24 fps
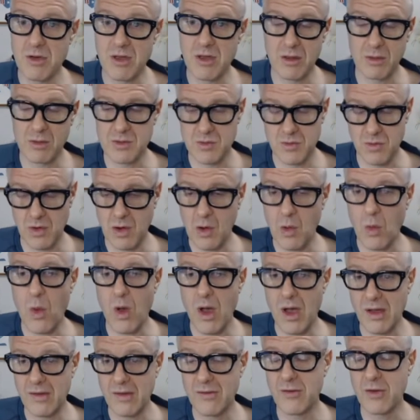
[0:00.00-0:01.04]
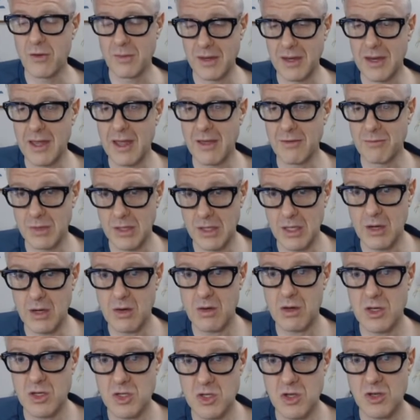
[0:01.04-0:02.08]
it was required for me to have
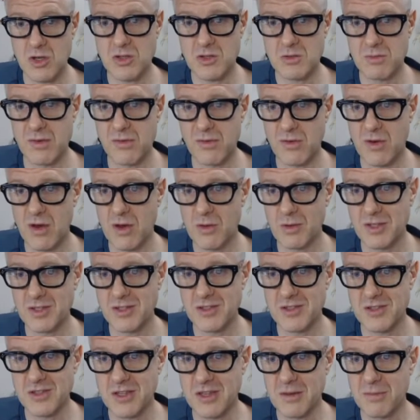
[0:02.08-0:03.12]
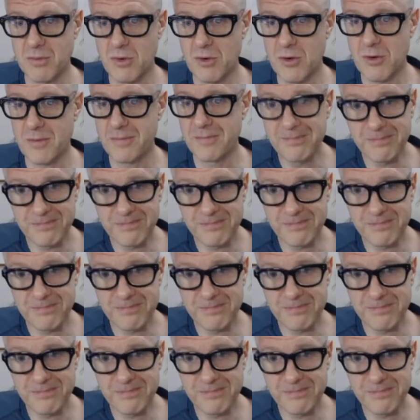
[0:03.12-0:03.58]
malaria shots before I went to Singapore.